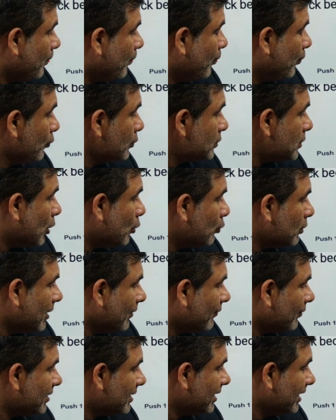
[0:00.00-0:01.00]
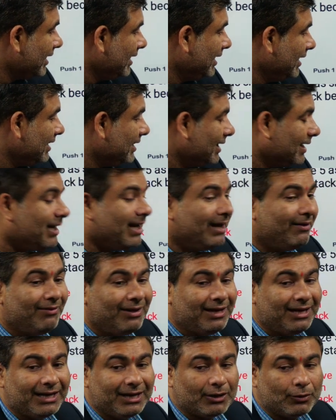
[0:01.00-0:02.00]
push out the 3, then I
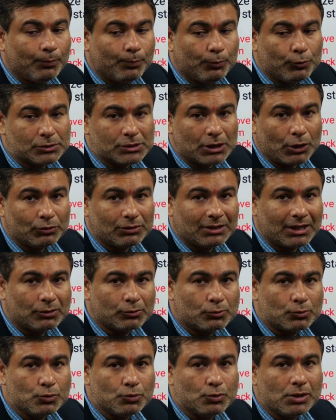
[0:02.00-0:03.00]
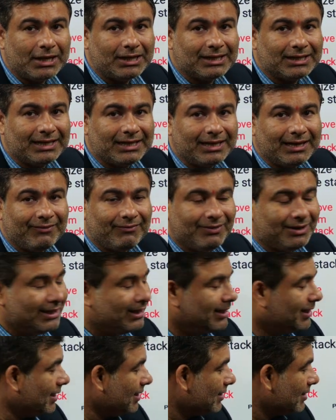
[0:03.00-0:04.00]
will need to push out the 2, and then I will
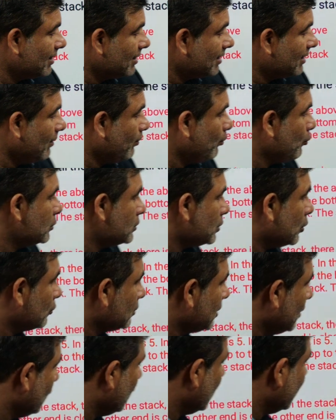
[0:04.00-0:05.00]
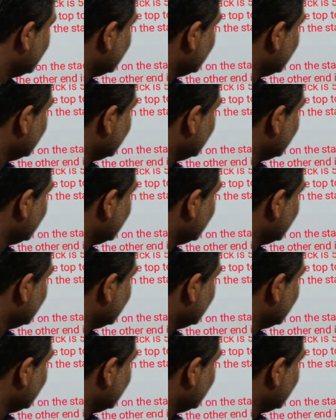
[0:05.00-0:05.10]
need to push out the 1.